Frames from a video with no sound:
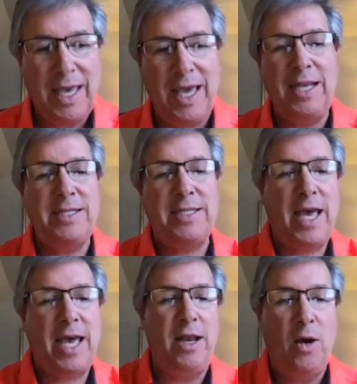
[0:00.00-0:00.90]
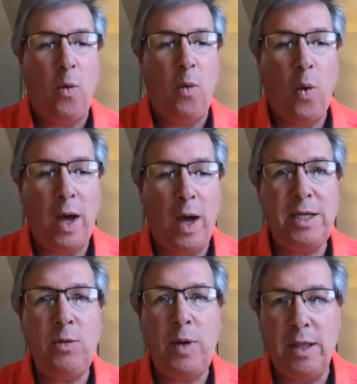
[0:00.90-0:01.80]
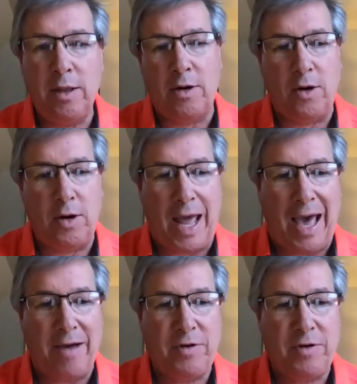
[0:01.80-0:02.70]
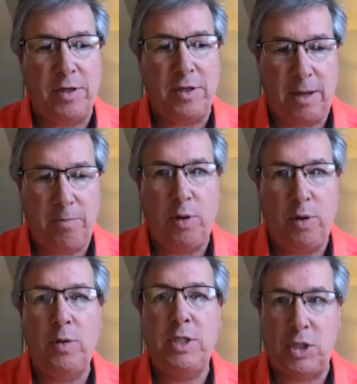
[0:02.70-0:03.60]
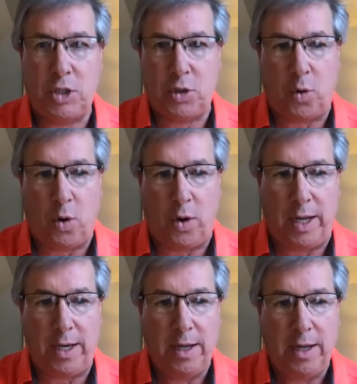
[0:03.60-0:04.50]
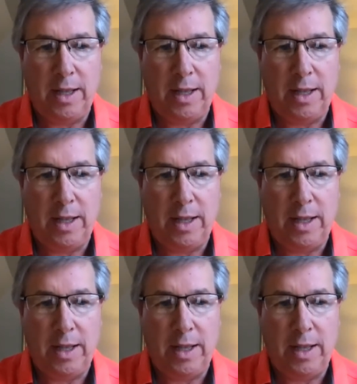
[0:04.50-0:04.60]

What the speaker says: and he said, "What did we learn after the temple was destroyed